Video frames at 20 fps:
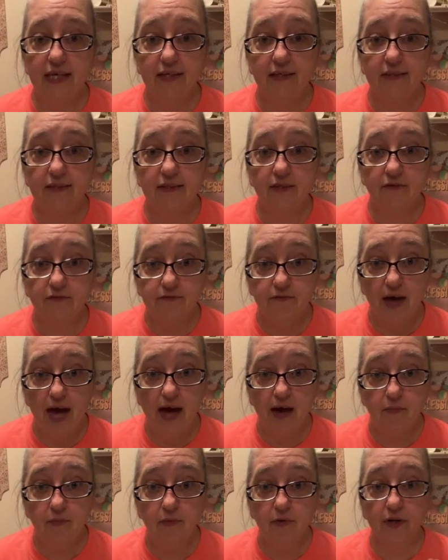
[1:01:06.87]
things of
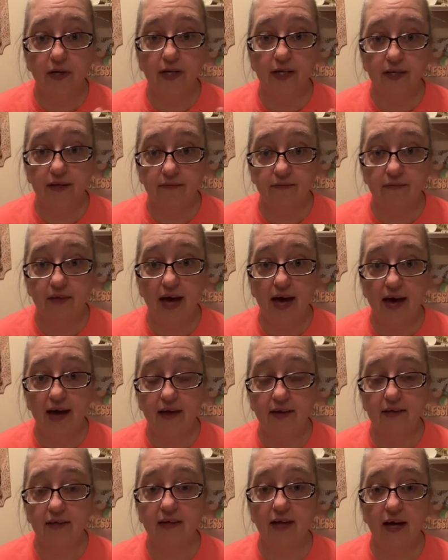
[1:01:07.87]
fabric and
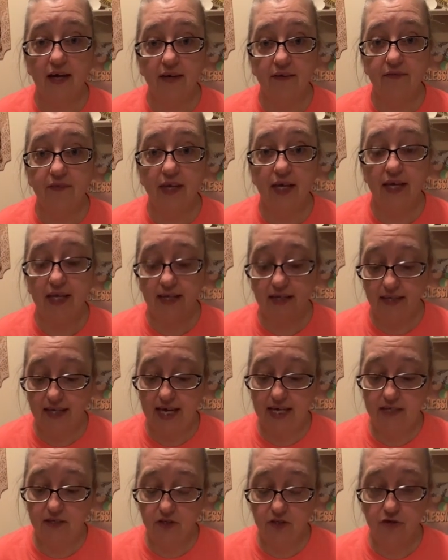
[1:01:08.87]
that kind of
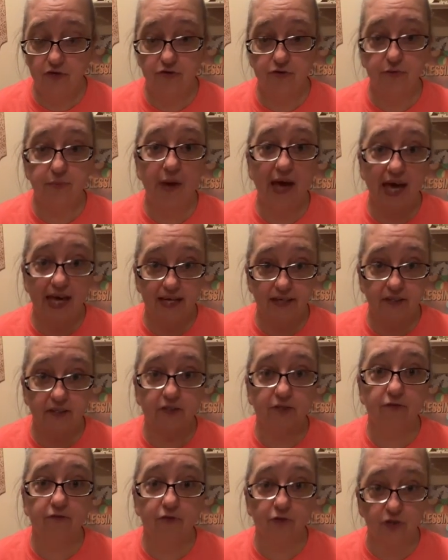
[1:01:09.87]
thing, and use
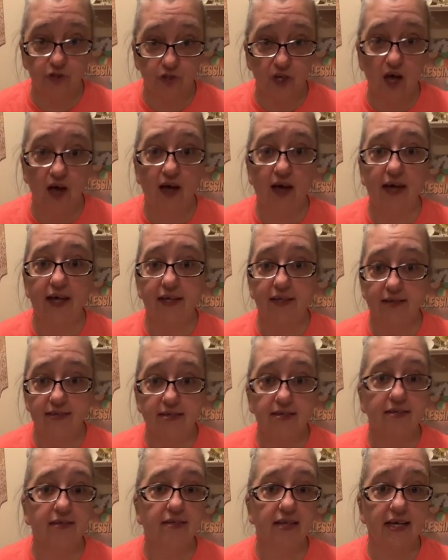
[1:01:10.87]
paste for
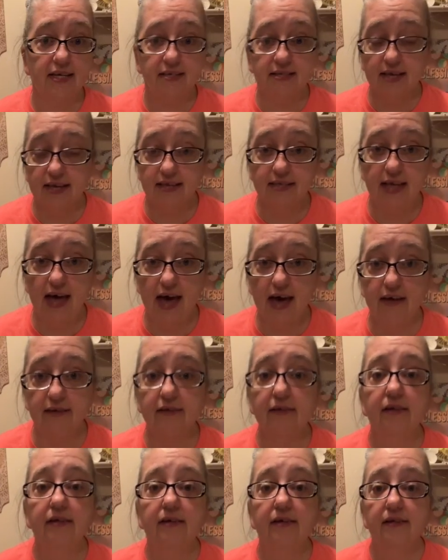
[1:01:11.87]
signs and things like that.
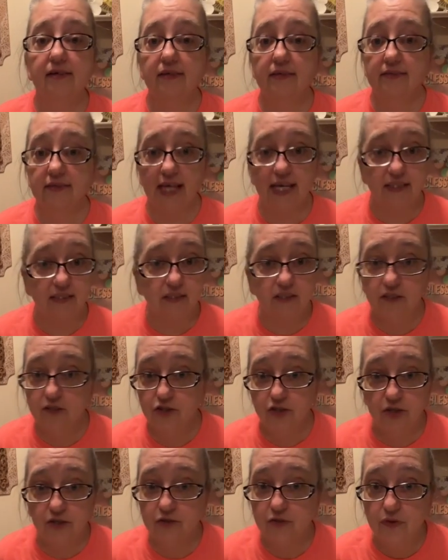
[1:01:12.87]
That's
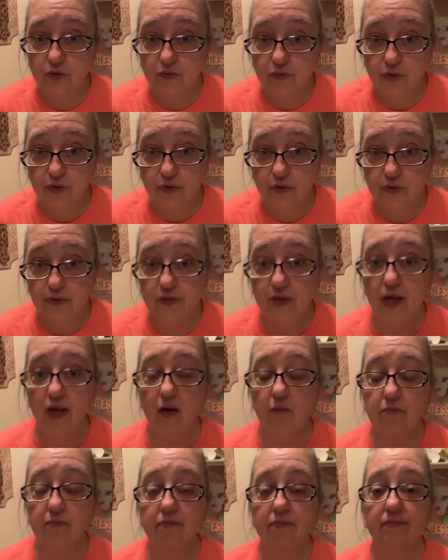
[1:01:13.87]
the general rule of
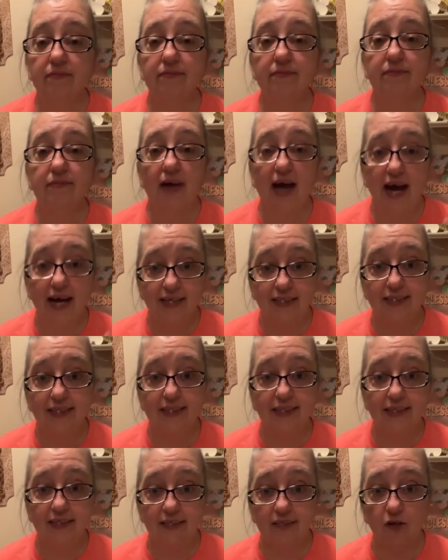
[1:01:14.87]
thumb. I
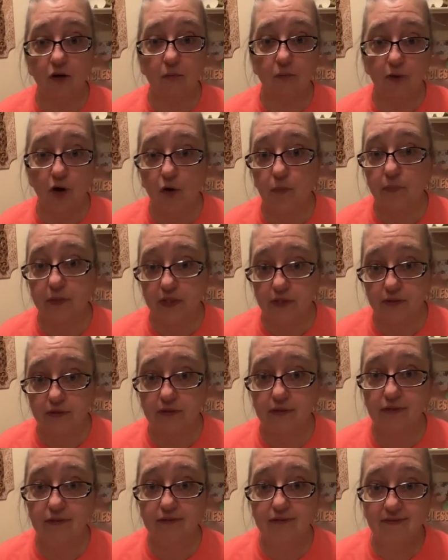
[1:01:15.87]
did this on
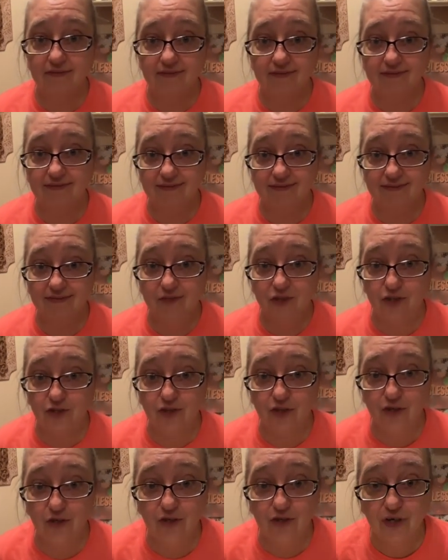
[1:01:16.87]
purpose,
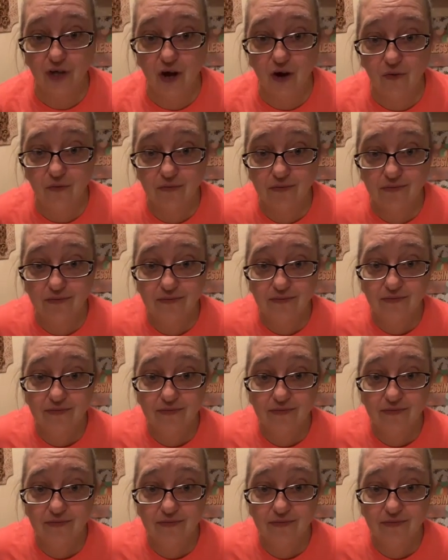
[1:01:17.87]
just so you know.